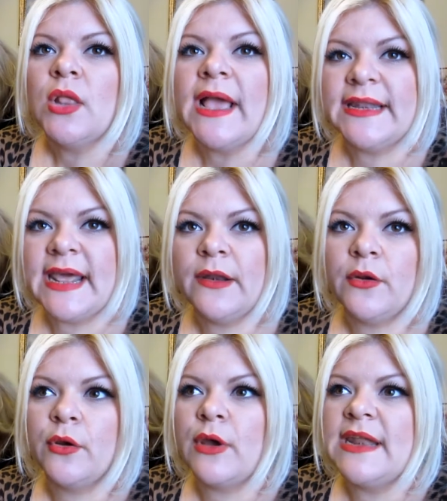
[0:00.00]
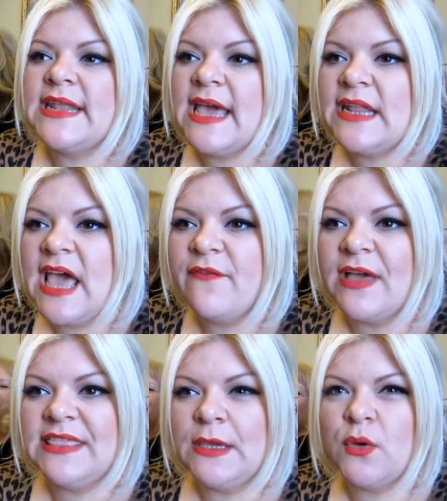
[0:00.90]
Like Nana and Granddad have,
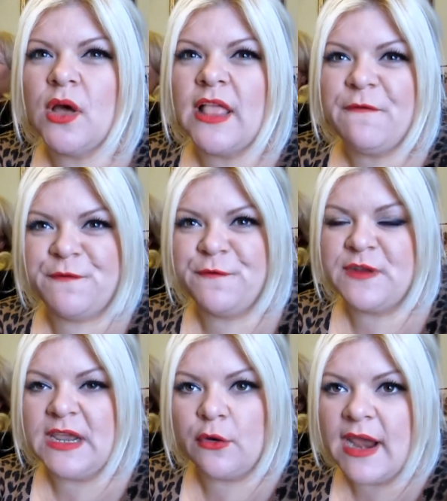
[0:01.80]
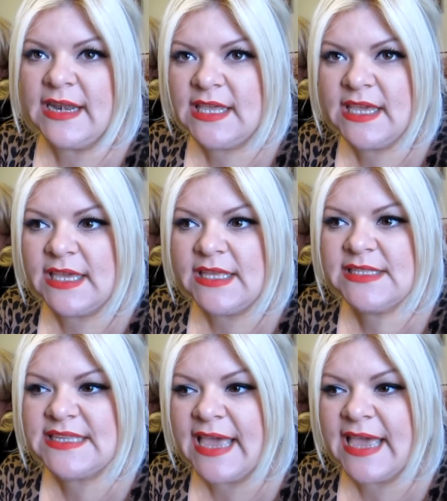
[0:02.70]
I think we've got like 15 grandkids,